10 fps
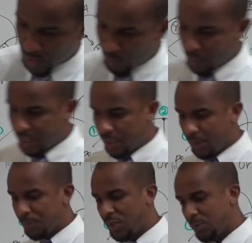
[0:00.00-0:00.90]
wrote here
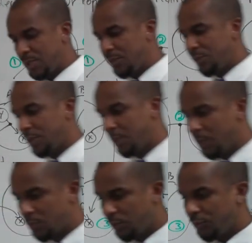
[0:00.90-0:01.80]
specifically
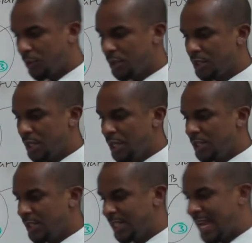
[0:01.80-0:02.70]
was refers
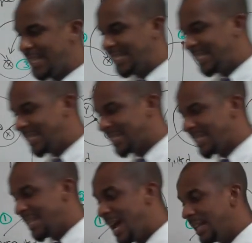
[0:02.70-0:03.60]
to the ideas
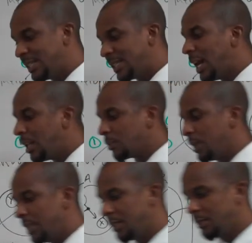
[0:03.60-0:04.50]
not
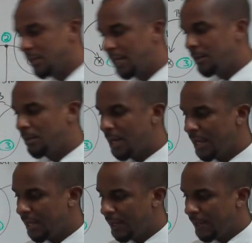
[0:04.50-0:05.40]
tolerated, right,
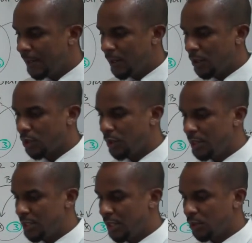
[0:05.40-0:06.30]
by
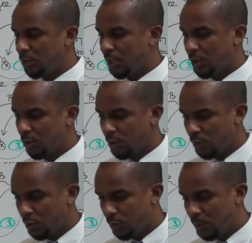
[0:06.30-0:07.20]
authorities, including
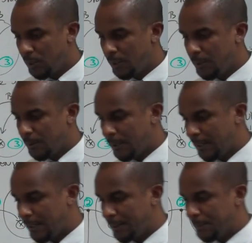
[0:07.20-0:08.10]
critical
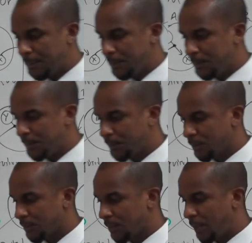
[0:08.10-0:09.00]
um,
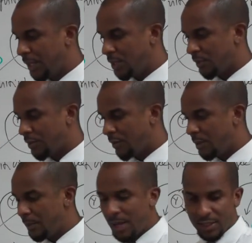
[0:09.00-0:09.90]
opinions of
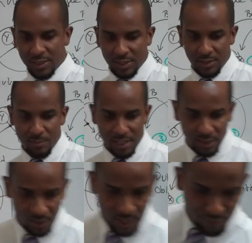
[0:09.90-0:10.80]
government policies and
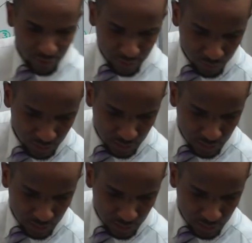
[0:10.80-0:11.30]
methods. I forgot to read the